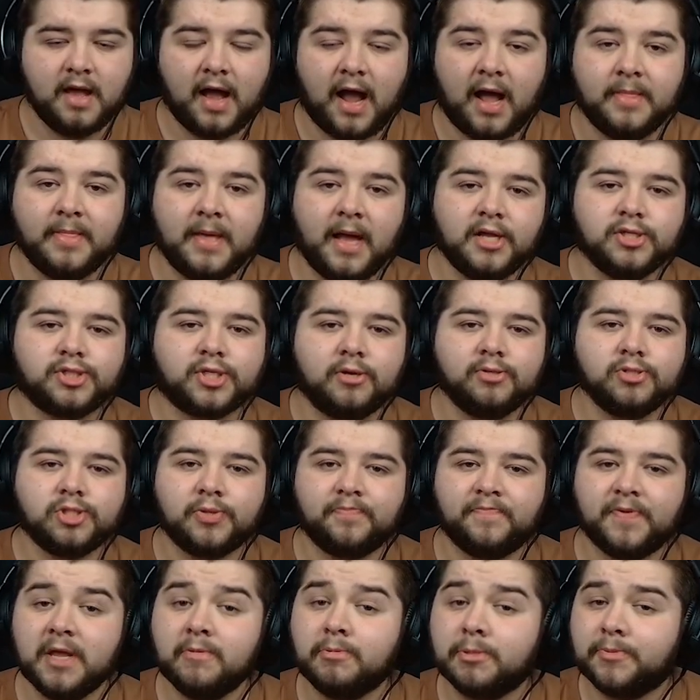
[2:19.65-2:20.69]
And that is going to
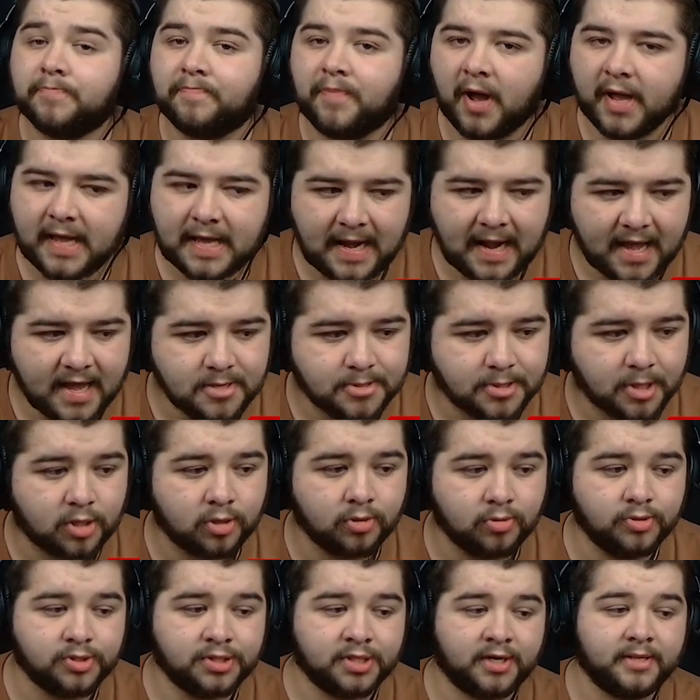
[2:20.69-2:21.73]
be with Bayer
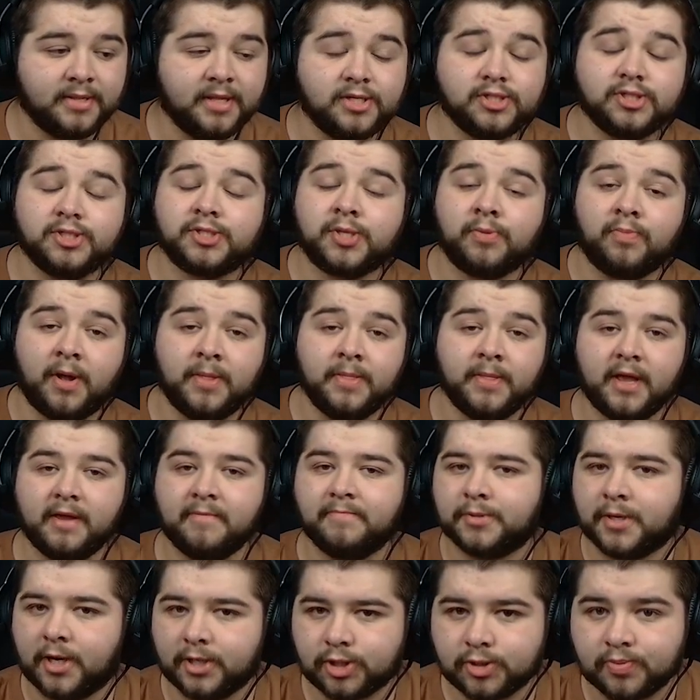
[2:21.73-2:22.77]
Leverkusen. And this is the one that
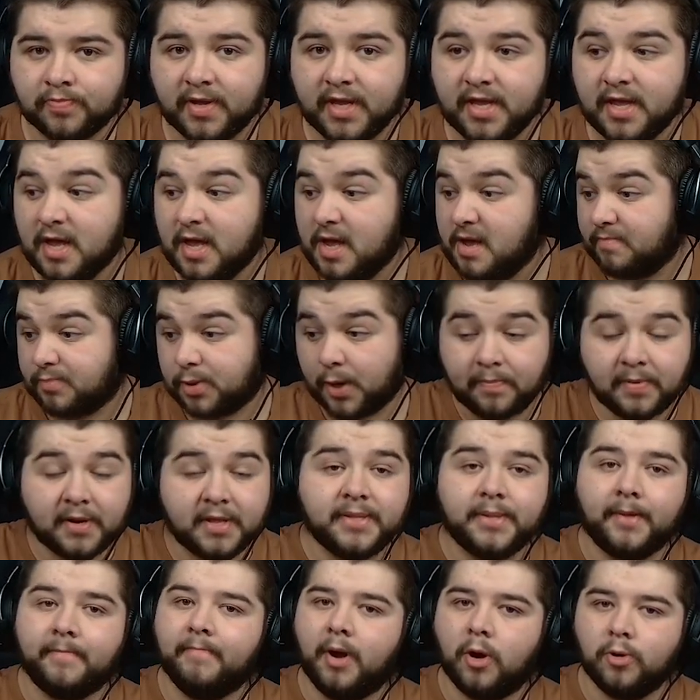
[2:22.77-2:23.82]
impressed me probably
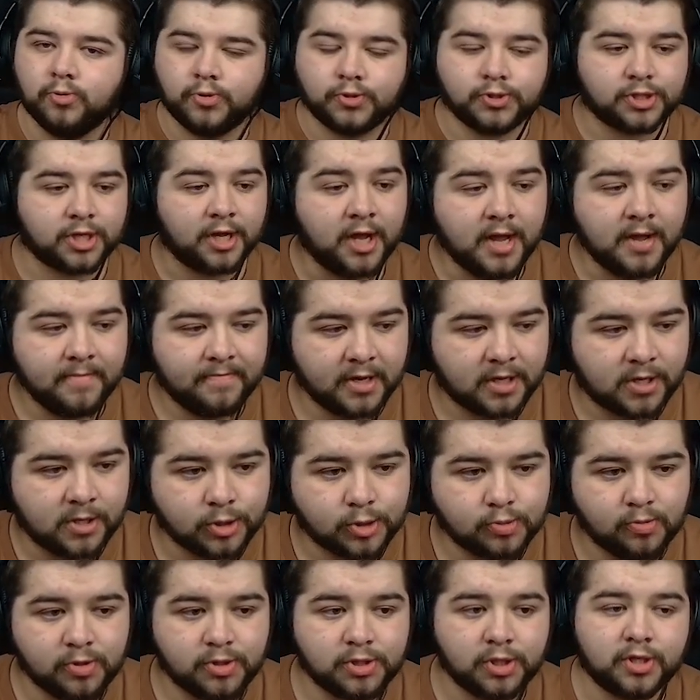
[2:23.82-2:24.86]
the most
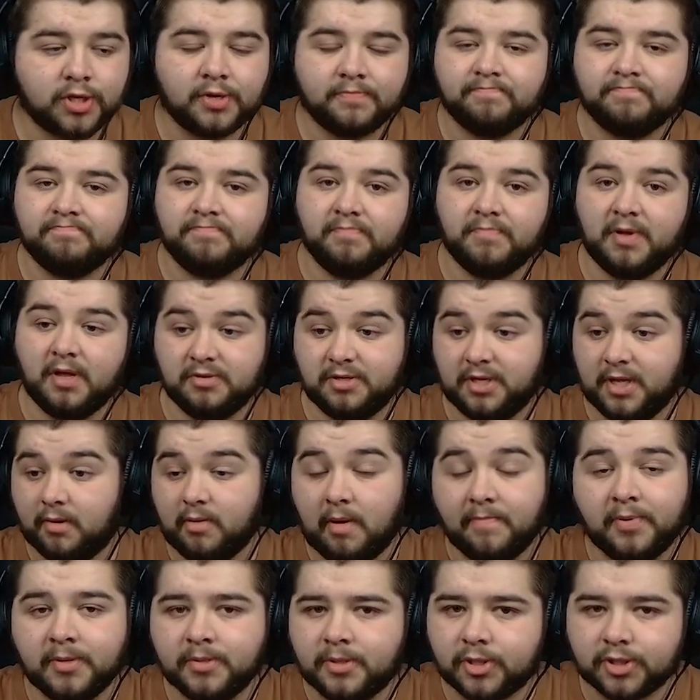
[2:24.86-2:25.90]
because we took a, you know, a
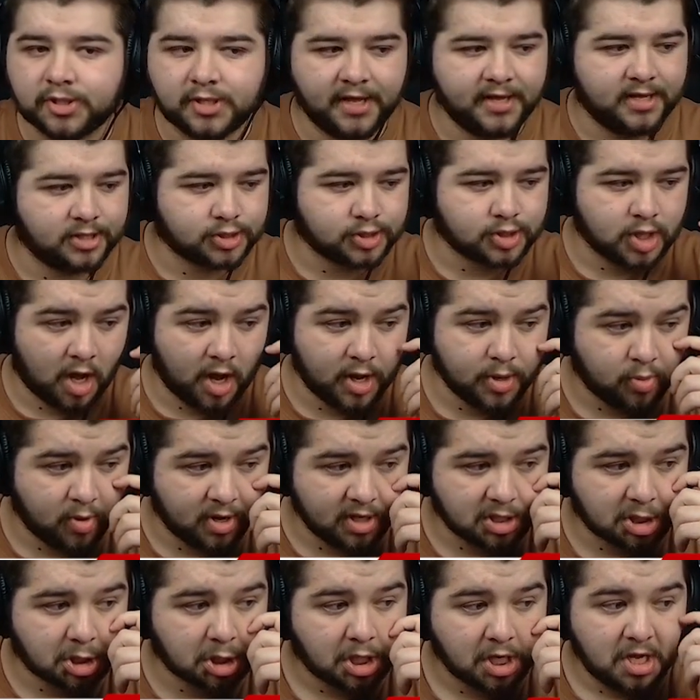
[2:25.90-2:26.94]
Bundesliga side,
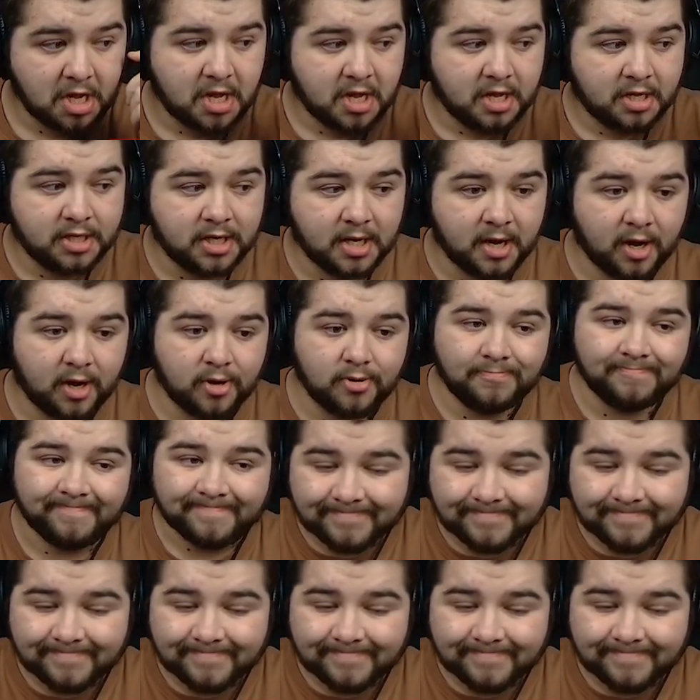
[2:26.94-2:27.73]
which, you know,